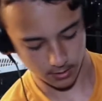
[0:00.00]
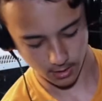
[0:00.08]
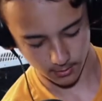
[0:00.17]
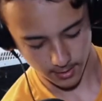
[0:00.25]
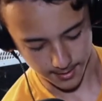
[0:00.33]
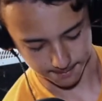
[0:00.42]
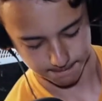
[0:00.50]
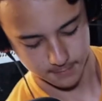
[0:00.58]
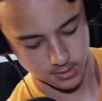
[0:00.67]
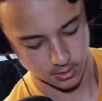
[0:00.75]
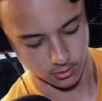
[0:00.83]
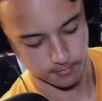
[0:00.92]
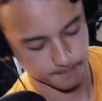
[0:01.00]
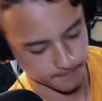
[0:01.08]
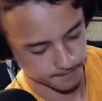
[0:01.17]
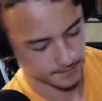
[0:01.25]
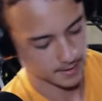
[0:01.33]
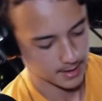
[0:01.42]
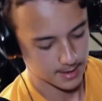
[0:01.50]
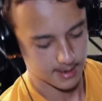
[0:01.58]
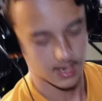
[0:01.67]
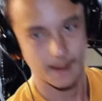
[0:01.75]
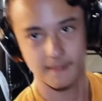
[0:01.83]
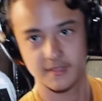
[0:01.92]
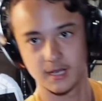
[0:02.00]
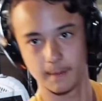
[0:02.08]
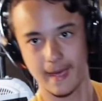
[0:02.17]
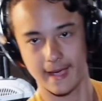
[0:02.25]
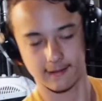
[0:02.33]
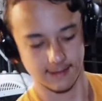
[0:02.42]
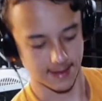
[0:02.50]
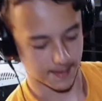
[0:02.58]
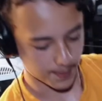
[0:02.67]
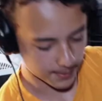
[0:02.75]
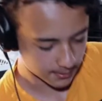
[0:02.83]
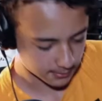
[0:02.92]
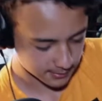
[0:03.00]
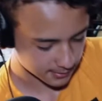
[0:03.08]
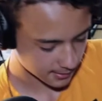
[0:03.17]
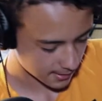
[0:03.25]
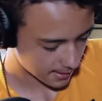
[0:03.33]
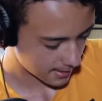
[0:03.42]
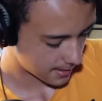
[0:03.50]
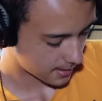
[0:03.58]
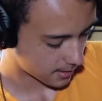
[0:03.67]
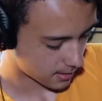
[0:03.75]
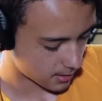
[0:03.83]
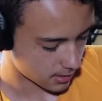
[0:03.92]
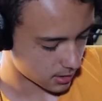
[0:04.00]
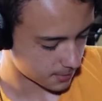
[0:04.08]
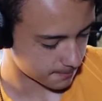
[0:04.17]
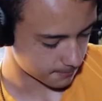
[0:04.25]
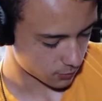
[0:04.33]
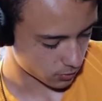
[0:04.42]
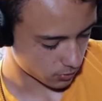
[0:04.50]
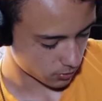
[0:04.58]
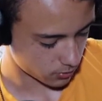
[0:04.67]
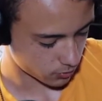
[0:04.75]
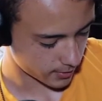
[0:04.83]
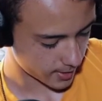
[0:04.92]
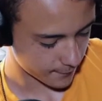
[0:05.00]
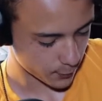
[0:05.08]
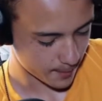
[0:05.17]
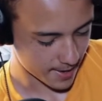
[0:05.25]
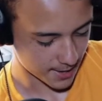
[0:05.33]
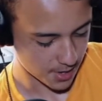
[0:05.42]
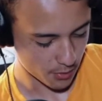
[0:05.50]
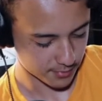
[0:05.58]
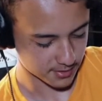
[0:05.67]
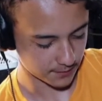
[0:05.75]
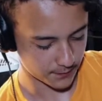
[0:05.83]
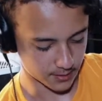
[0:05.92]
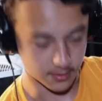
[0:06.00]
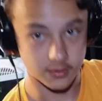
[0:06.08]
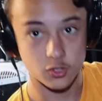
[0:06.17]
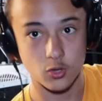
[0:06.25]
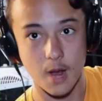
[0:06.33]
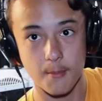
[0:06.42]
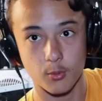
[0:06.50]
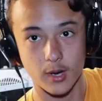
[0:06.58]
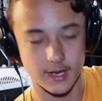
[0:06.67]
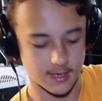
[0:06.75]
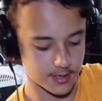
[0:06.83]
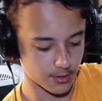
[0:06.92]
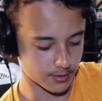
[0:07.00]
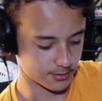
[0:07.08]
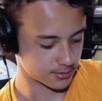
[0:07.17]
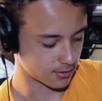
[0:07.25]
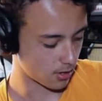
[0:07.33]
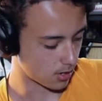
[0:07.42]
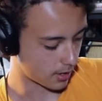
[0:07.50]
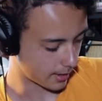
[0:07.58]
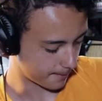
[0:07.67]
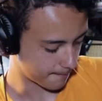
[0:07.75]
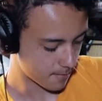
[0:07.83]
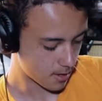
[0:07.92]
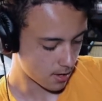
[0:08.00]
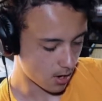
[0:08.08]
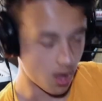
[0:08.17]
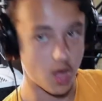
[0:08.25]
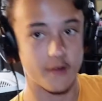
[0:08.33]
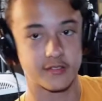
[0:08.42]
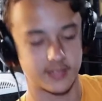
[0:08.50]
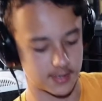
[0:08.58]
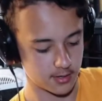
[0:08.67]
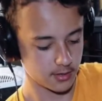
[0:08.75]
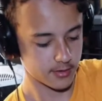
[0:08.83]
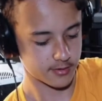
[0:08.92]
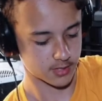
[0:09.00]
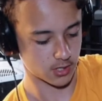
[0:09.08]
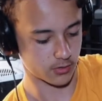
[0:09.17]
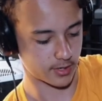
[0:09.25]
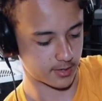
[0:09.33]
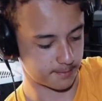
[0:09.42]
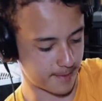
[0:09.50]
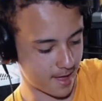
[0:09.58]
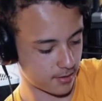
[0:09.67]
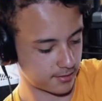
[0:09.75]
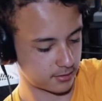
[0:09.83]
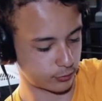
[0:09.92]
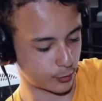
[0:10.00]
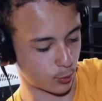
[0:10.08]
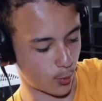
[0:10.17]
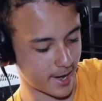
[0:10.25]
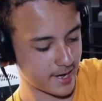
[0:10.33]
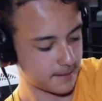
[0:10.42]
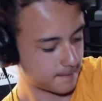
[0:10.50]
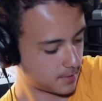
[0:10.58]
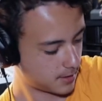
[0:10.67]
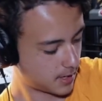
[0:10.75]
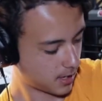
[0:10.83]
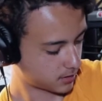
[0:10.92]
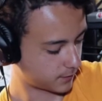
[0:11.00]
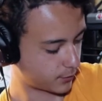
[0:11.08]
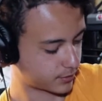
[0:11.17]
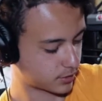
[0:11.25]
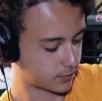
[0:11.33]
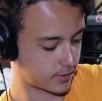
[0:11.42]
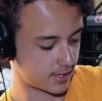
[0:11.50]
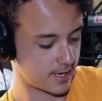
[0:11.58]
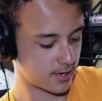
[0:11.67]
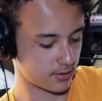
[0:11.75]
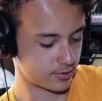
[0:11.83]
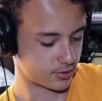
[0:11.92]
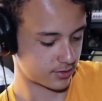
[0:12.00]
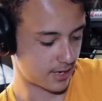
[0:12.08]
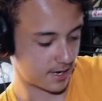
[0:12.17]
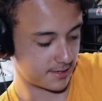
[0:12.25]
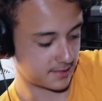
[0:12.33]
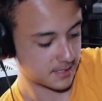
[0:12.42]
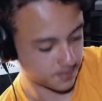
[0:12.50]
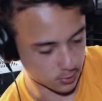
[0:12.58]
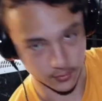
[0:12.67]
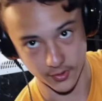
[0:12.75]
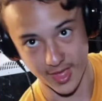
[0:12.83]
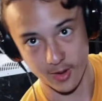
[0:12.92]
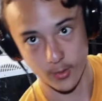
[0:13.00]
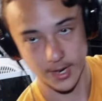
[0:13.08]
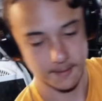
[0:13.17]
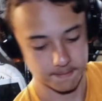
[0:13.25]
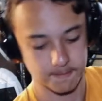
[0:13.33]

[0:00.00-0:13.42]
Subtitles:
Alright, so comes in a bag like this. Right off the bat, I noticed that the strap right here is off center, so it balances with the weight. Because if it was over here, it just kind of tip over that way.